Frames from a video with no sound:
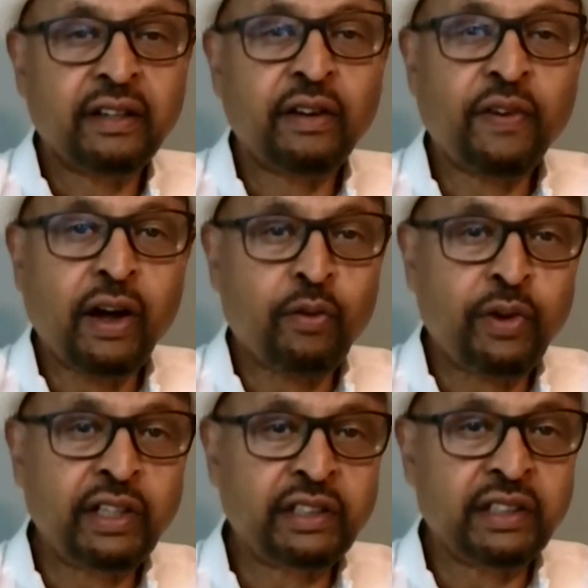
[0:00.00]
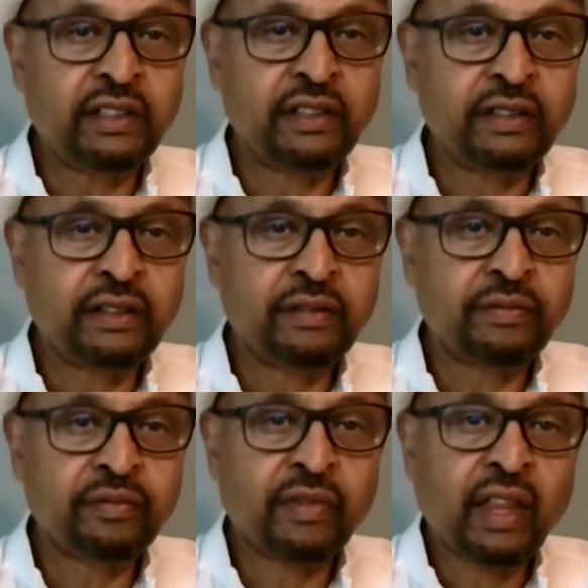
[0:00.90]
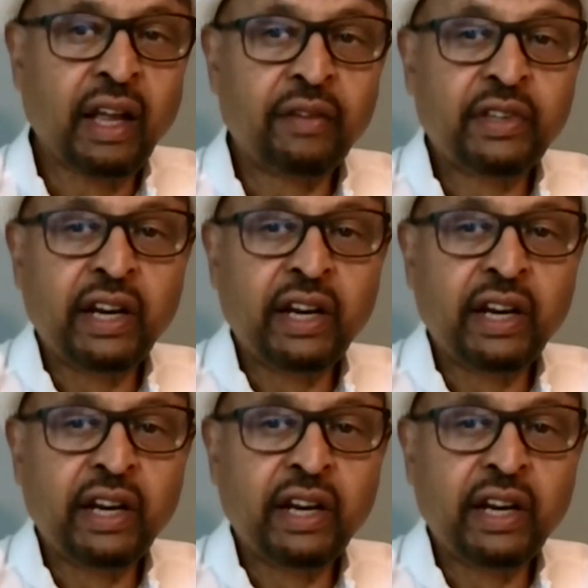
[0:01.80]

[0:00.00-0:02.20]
of our region, after